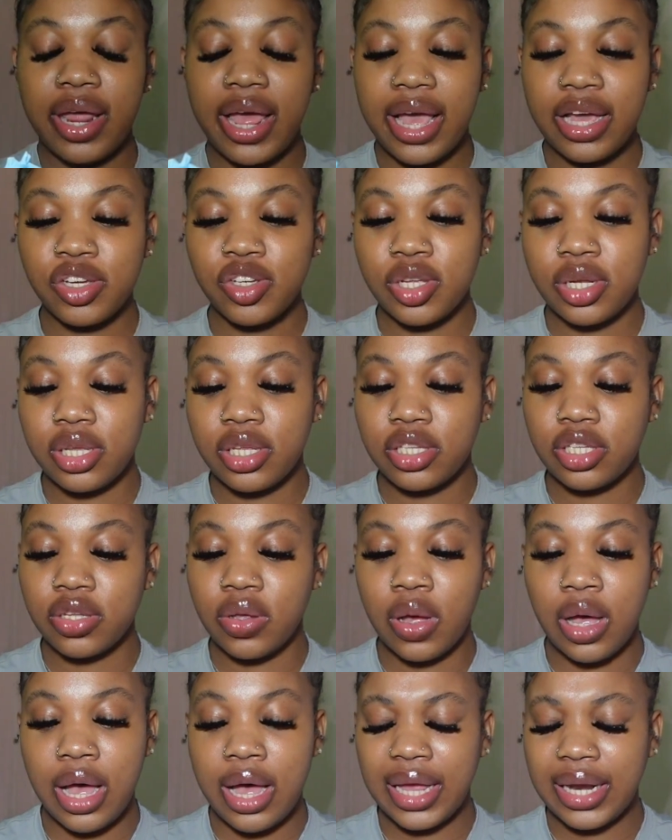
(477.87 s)
actually,
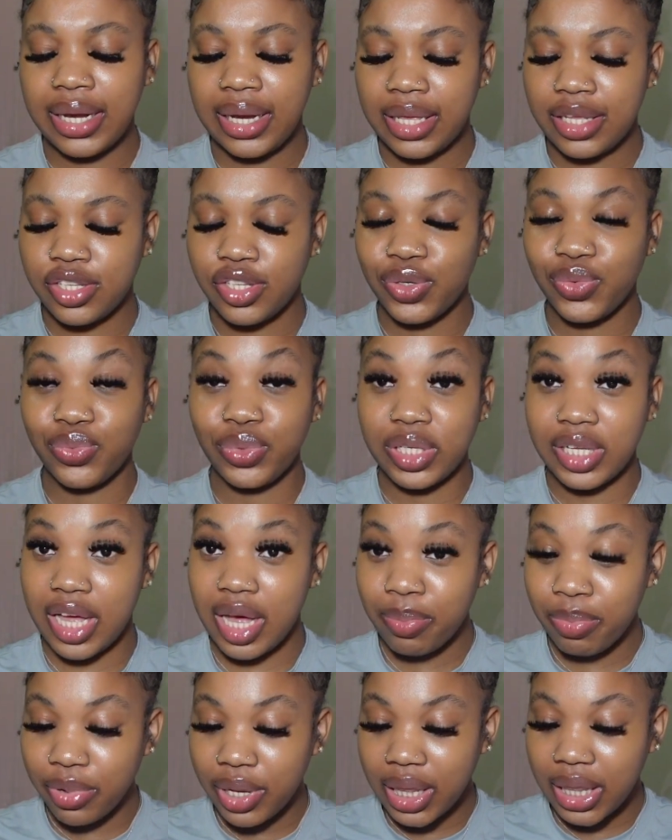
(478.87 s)
so I need to
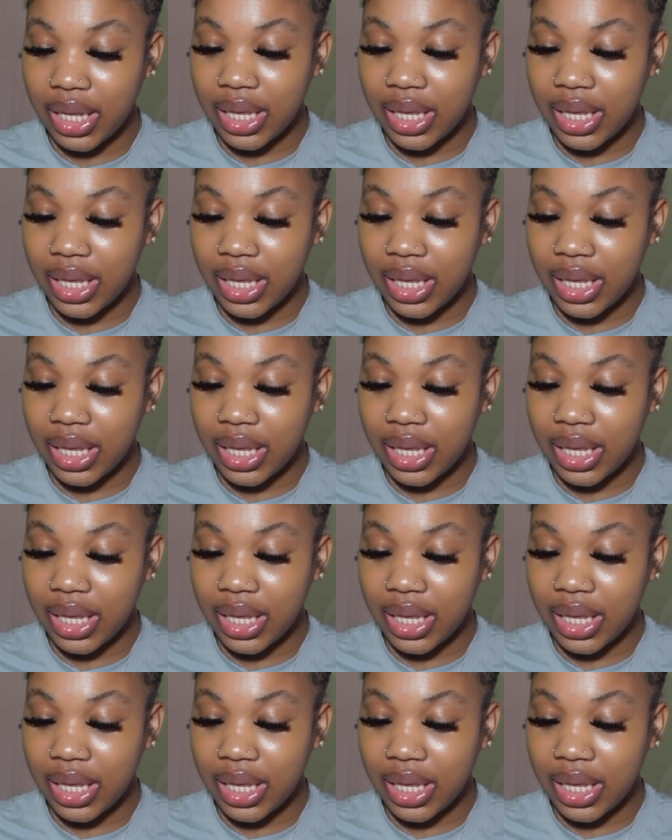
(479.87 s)
re-up on